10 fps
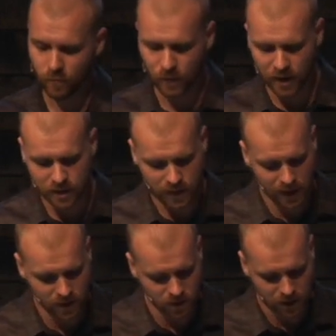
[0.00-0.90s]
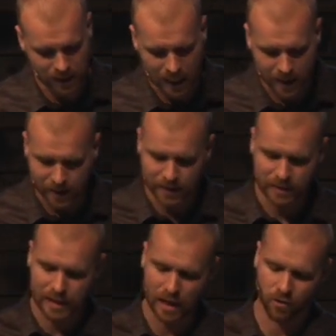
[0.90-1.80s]
it says, God
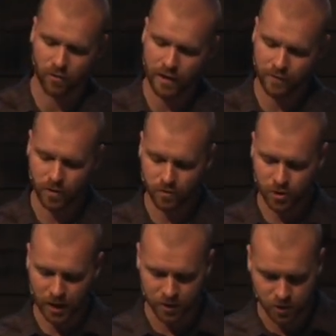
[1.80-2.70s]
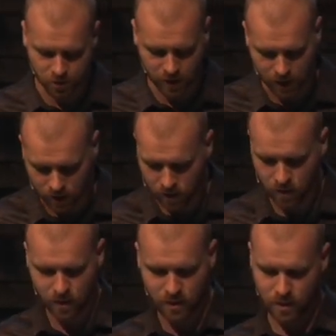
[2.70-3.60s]
is our refuge and strength,
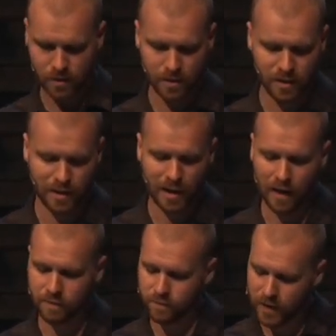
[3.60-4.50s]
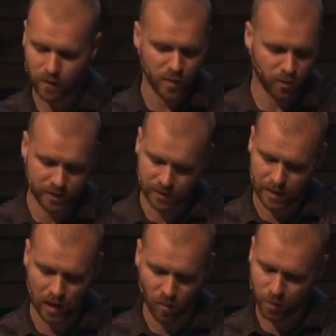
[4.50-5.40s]
a very present
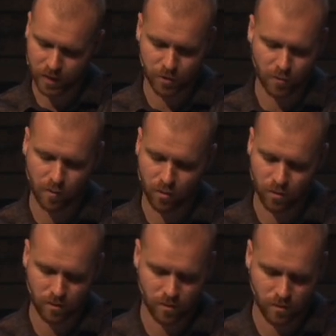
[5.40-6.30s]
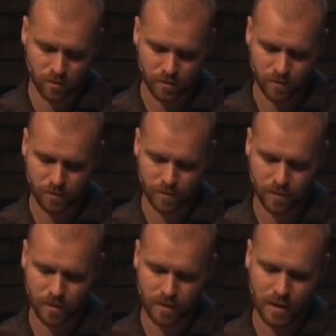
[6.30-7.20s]
help in trouble.
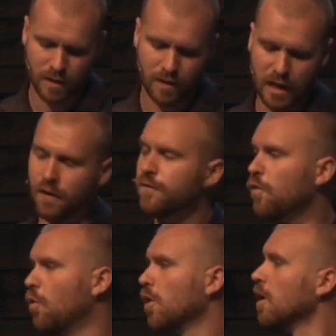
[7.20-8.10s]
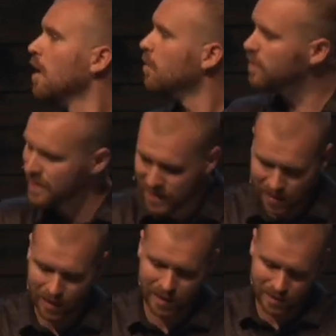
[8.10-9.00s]
Therefore,
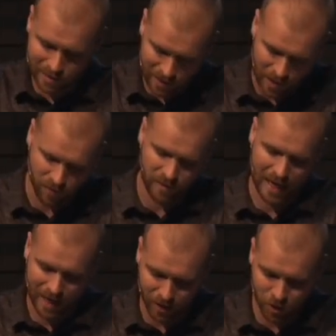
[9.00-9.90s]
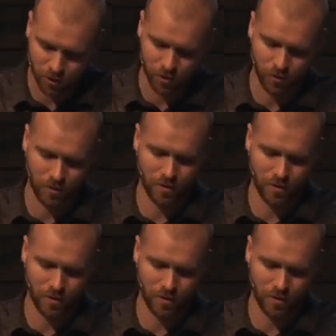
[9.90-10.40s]
because of that truth,